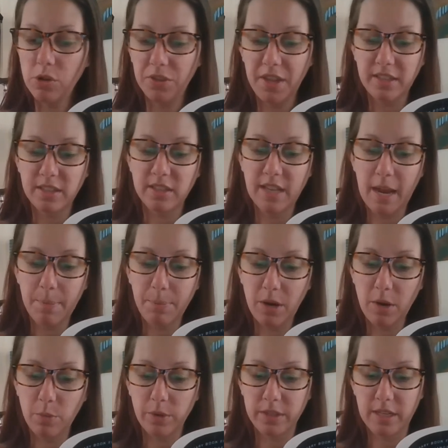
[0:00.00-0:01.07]
that
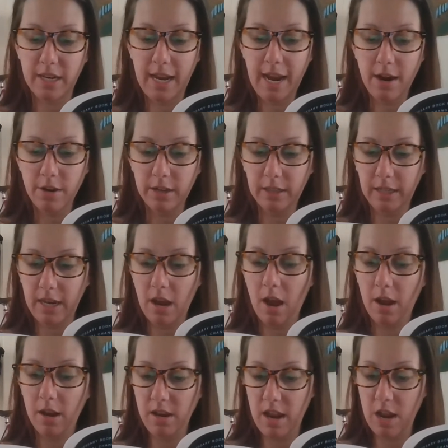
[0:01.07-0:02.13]
separate was inherently
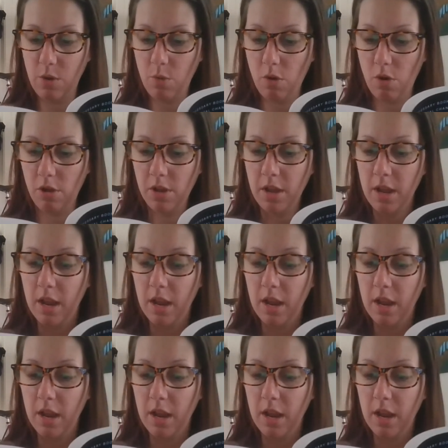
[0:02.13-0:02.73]
unequal